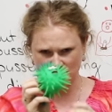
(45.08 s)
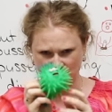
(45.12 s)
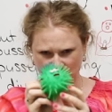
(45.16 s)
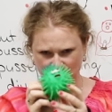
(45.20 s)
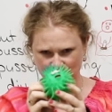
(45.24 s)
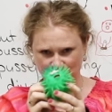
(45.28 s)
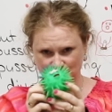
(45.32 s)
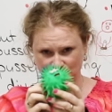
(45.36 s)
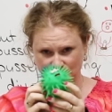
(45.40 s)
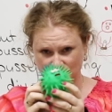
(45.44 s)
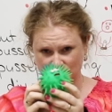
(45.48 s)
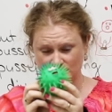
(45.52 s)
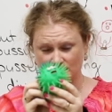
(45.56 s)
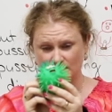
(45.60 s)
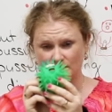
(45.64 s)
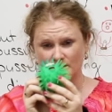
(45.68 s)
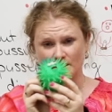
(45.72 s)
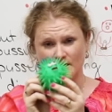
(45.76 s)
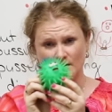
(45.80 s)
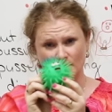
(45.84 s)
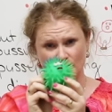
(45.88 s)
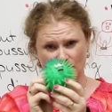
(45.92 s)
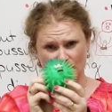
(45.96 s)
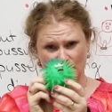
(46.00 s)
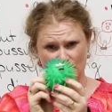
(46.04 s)

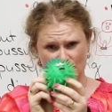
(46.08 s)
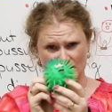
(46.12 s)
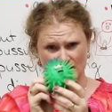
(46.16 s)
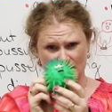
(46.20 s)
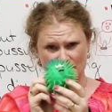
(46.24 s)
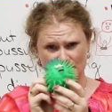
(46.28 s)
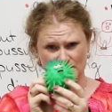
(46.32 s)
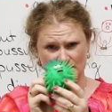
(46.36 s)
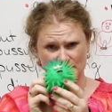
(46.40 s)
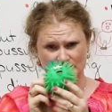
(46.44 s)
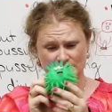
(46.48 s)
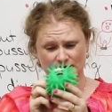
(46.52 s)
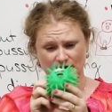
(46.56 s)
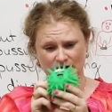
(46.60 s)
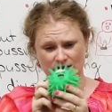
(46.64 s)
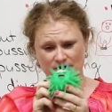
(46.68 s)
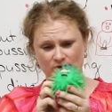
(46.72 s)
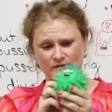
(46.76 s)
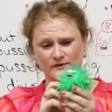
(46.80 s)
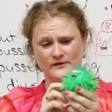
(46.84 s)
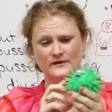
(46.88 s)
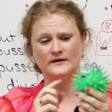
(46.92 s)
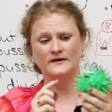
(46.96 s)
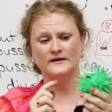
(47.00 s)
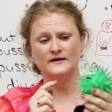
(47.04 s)
but what I will tell
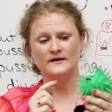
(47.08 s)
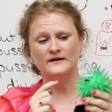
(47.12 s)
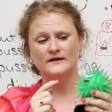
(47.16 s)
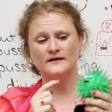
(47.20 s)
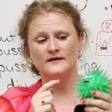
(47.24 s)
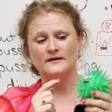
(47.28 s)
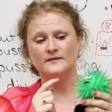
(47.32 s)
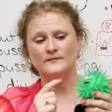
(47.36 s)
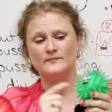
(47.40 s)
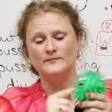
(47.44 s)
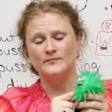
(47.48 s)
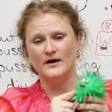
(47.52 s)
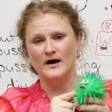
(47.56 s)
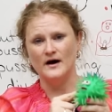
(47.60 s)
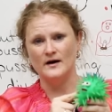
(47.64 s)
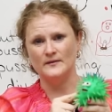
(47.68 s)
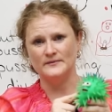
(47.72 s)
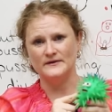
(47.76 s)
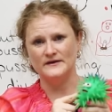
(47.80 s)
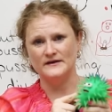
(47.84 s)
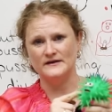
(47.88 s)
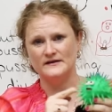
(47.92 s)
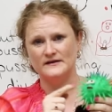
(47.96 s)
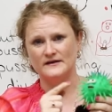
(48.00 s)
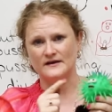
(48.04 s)
you,
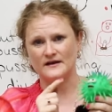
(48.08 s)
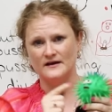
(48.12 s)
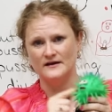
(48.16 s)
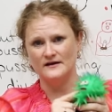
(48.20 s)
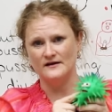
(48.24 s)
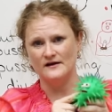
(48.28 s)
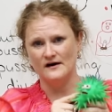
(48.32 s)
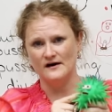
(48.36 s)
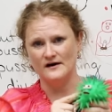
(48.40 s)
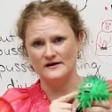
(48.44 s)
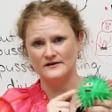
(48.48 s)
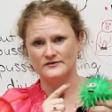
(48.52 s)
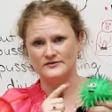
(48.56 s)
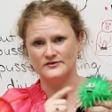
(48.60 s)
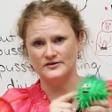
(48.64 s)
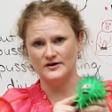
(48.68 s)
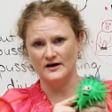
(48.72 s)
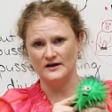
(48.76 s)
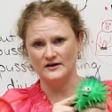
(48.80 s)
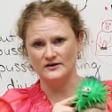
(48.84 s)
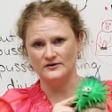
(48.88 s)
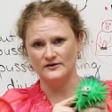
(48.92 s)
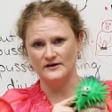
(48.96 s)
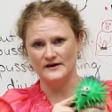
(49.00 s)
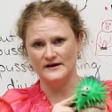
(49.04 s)
Bobby cannot
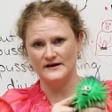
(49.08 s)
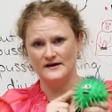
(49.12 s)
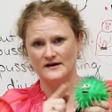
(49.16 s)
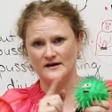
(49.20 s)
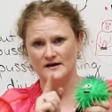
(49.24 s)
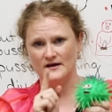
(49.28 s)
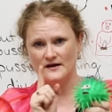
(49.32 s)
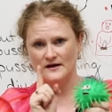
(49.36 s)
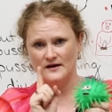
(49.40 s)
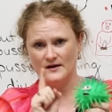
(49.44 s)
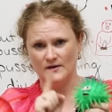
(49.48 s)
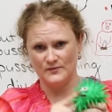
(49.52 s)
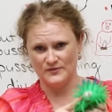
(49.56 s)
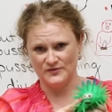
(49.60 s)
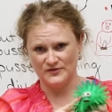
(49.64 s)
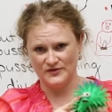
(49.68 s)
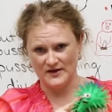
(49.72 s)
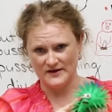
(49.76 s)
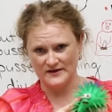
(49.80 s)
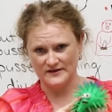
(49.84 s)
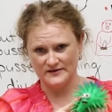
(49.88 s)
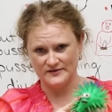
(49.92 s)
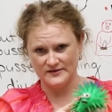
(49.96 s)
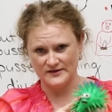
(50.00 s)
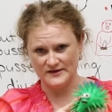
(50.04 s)
tolerate
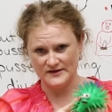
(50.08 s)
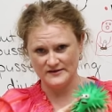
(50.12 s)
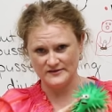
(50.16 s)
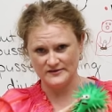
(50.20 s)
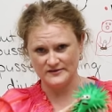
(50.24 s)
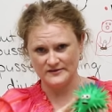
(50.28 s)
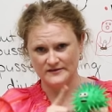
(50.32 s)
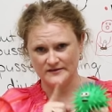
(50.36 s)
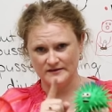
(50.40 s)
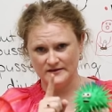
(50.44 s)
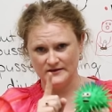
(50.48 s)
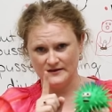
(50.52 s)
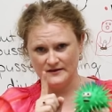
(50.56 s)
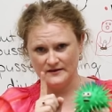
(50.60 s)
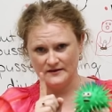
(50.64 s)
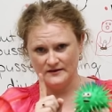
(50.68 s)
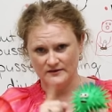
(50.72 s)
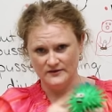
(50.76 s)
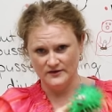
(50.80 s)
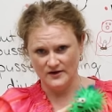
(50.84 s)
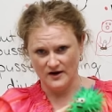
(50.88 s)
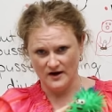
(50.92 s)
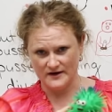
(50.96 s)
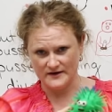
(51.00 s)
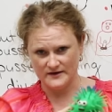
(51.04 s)
obscenities,
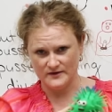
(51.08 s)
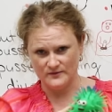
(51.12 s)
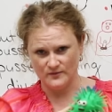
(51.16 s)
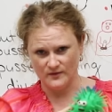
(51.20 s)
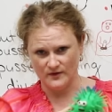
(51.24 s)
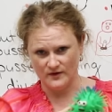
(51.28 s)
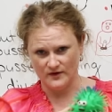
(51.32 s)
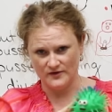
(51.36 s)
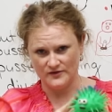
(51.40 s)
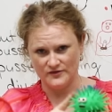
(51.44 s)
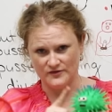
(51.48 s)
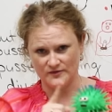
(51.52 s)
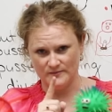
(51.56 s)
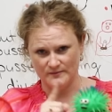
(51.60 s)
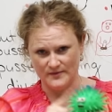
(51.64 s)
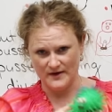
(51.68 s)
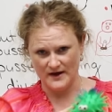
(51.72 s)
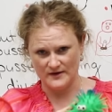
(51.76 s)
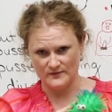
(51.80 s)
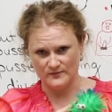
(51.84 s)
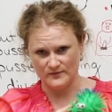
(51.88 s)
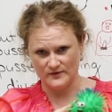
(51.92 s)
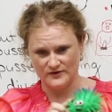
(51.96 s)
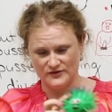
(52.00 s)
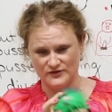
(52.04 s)
naughty words, and
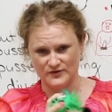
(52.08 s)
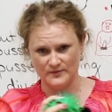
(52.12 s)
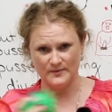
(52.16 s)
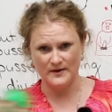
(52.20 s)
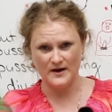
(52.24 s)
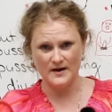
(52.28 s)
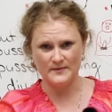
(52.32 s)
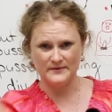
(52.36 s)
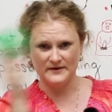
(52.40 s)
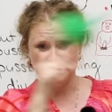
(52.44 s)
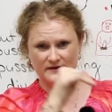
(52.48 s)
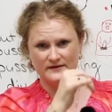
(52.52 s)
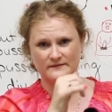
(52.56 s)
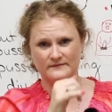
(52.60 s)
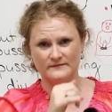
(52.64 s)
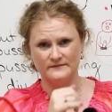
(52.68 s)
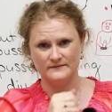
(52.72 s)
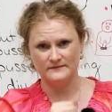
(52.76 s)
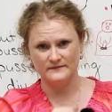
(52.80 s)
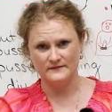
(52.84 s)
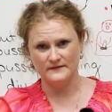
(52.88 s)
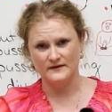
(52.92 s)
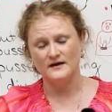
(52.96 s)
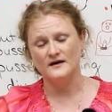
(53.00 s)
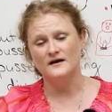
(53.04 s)
bad words. So, Bobby,
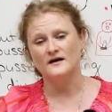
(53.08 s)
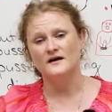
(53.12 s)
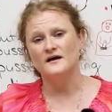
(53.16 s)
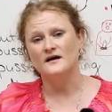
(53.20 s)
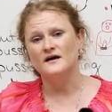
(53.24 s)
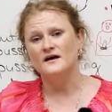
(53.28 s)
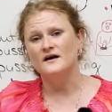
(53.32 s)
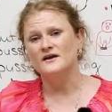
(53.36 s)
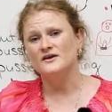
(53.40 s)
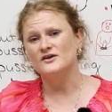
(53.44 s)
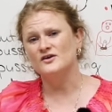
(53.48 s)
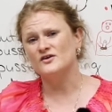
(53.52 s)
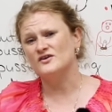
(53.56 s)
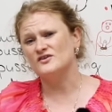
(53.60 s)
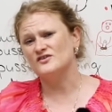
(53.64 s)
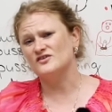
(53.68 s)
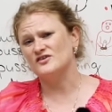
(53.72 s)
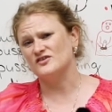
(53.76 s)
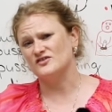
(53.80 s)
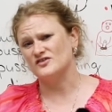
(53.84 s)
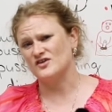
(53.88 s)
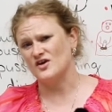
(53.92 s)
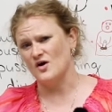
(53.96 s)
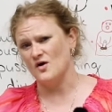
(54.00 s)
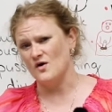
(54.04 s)
you can
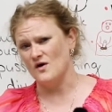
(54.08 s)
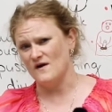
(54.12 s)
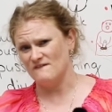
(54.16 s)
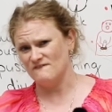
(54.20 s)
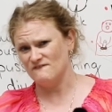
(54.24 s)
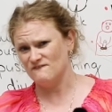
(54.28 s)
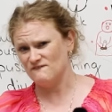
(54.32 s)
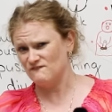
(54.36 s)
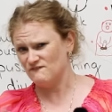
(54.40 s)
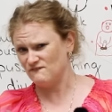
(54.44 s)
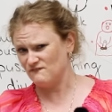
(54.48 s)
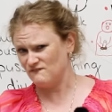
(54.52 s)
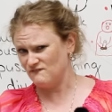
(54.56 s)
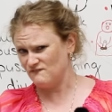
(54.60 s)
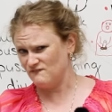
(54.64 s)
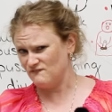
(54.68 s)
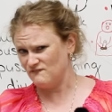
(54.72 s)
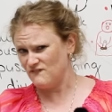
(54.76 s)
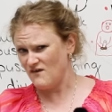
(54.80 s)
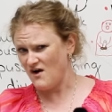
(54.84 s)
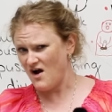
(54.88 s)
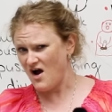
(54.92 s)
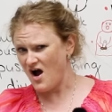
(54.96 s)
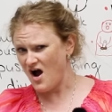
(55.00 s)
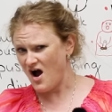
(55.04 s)
just go and
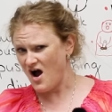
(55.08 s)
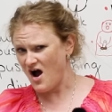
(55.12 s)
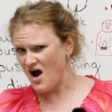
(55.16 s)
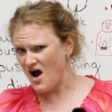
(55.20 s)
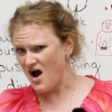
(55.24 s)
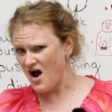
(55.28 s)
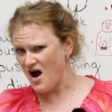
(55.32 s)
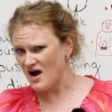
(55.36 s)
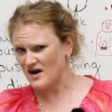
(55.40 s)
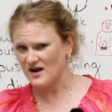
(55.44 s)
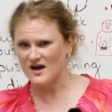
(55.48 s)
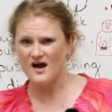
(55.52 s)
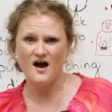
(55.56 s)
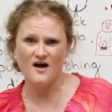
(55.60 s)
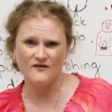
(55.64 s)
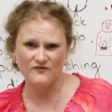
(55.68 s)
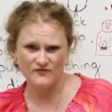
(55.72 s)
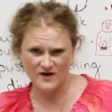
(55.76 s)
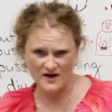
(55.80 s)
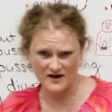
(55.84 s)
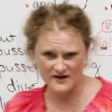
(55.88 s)
fuck off